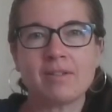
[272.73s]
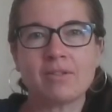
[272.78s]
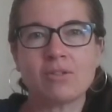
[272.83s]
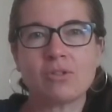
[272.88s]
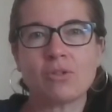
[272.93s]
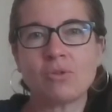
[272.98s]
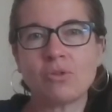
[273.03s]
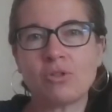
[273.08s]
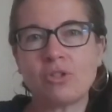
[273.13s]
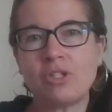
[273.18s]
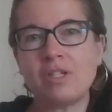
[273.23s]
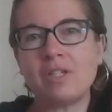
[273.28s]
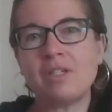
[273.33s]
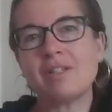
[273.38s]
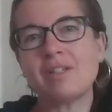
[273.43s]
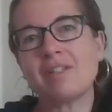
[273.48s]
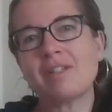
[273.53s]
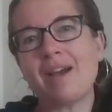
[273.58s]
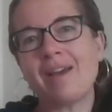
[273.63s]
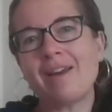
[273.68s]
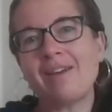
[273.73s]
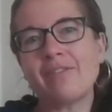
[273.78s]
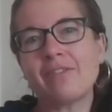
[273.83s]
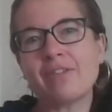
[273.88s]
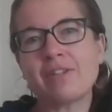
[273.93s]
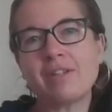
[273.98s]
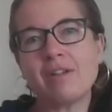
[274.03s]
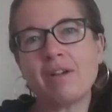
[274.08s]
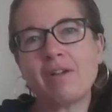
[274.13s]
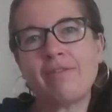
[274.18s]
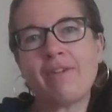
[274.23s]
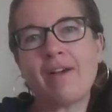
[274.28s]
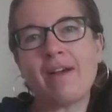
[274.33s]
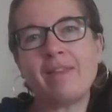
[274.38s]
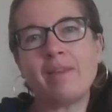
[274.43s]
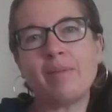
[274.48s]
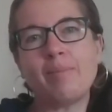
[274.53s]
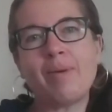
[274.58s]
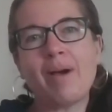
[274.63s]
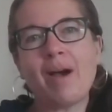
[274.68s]
So she inside of herself
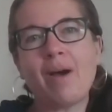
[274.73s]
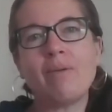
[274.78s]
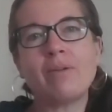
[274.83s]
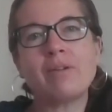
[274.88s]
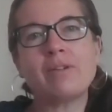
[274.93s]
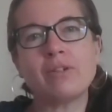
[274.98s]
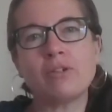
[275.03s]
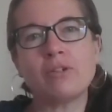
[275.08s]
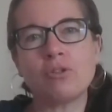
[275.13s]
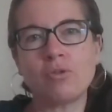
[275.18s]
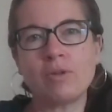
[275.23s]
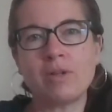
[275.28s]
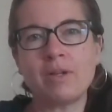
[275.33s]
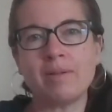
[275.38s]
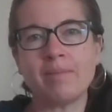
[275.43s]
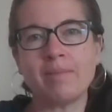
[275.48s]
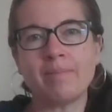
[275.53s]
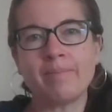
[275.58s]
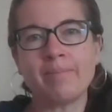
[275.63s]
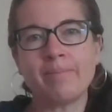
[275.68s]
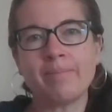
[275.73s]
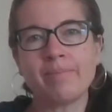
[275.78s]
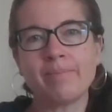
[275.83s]
had the power to dream,